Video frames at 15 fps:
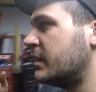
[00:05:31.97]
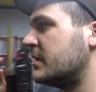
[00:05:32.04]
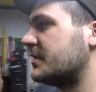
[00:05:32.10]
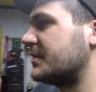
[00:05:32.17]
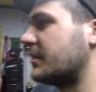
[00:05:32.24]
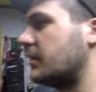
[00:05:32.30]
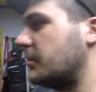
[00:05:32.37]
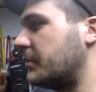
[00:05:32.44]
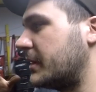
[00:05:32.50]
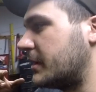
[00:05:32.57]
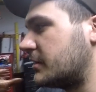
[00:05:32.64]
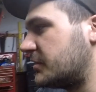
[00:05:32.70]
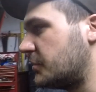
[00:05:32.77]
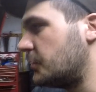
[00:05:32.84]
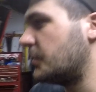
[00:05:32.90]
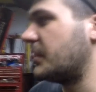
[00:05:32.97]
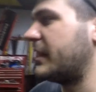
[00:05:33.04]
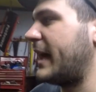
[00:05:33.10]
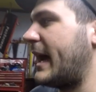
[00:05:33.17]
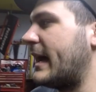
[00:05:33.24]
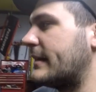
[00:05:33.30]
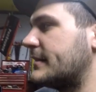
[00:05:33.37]
So we tuned
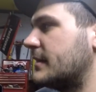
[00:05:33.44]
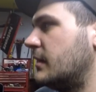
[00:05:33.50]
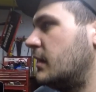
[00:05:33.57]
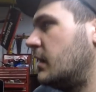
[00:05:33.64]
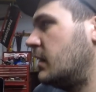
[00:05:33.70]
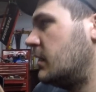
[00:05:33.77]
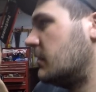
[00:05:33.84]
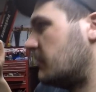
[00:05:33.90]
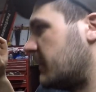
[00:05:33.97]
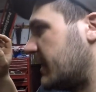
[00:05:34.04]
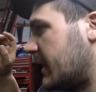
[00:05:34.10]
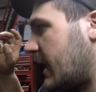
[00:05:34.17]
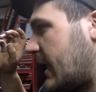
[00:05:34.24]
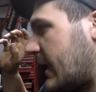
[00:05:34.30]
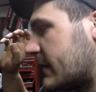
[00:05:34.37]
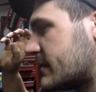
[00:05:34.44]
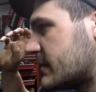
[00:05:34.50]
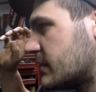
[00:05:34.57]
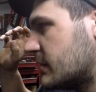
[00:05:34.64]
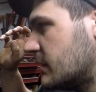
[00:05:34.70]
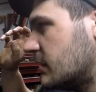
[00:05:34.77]
that, we got